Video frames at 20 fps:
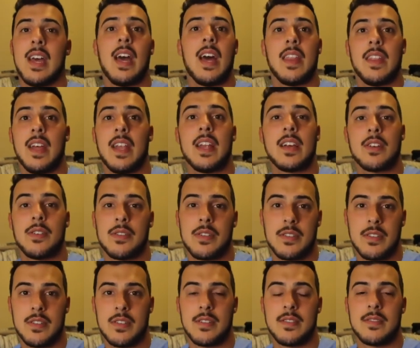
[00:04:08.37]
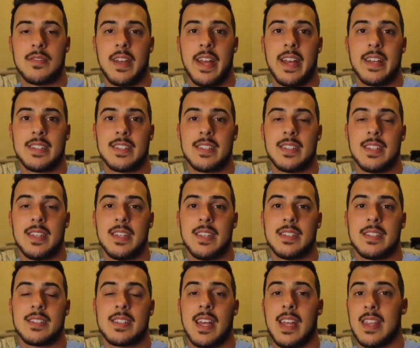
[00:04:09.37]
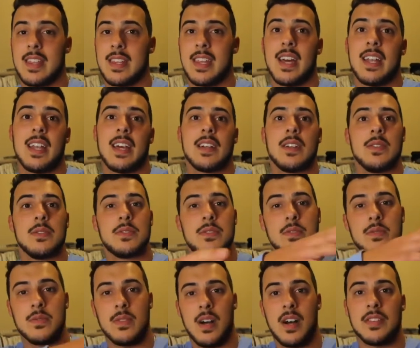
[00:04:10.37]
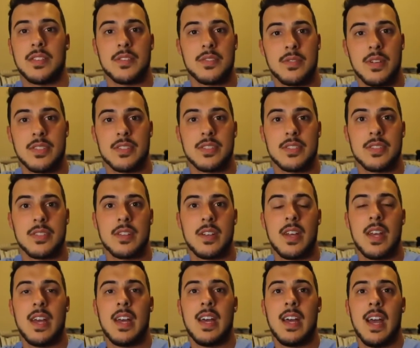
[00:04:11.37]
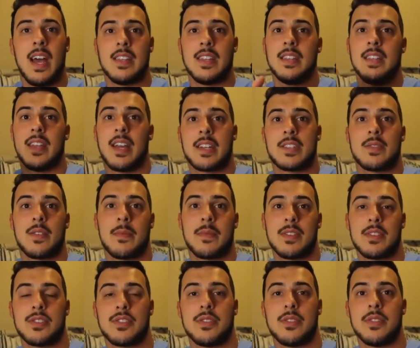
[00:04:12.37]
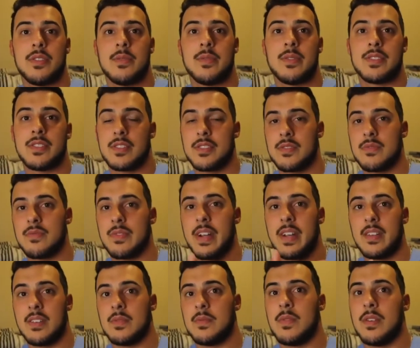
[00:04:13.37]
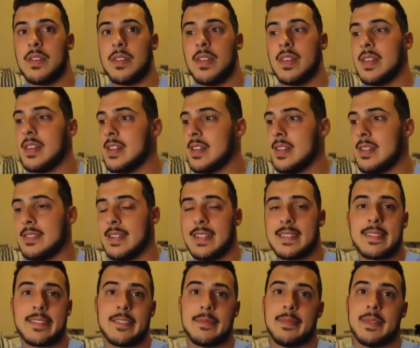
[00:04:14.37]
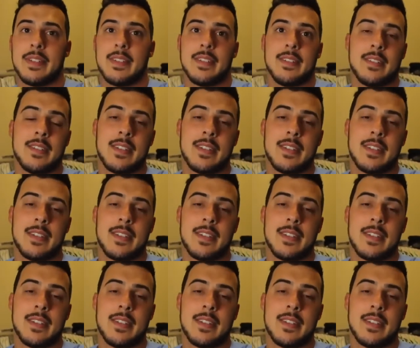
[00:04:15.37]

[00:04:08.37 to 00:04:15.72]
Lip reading: Then I go to the hands and knees, then I go to on the dresser, and then next one I'm gonna show you is just a regular one. That's gonna be